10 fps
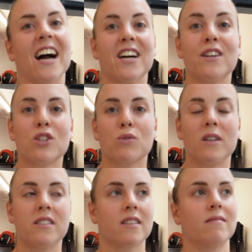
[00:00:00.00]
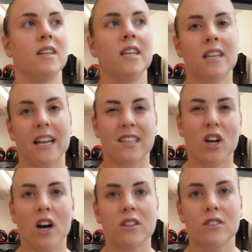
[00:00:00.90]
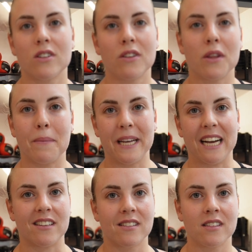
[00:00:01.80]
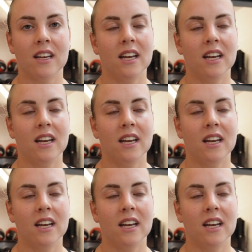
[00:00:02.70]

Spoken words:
I kind of just wanted to like cut the BS